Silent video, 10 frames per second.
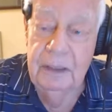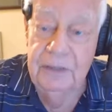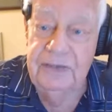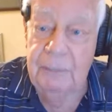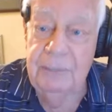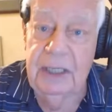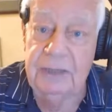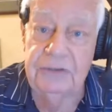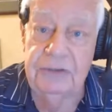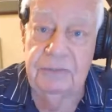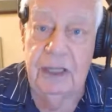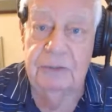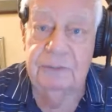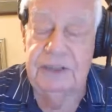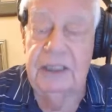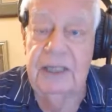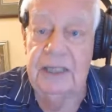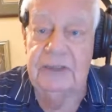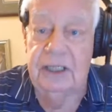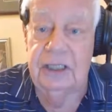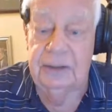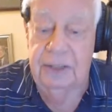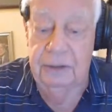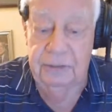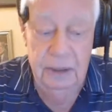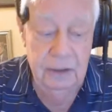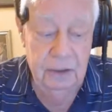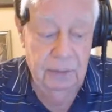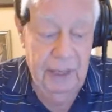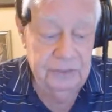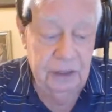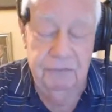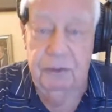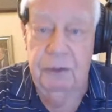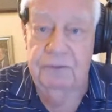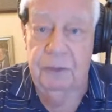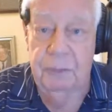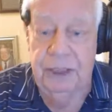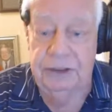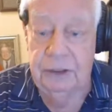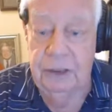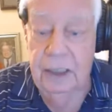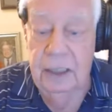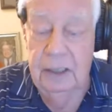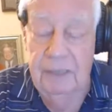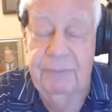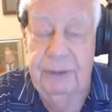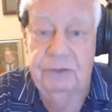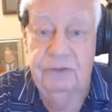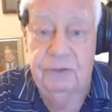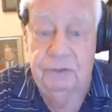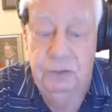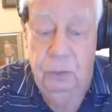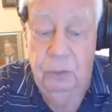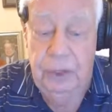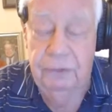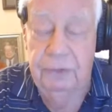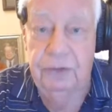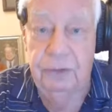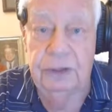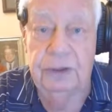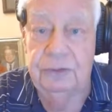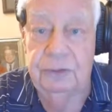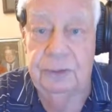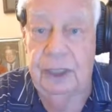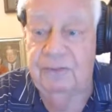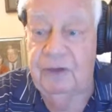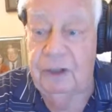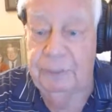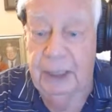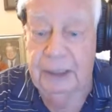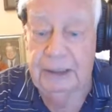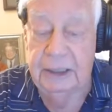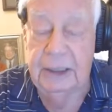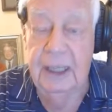In some cases you've got a teenage kid there asking for information. They've been told how to do it and they're doing it very politely,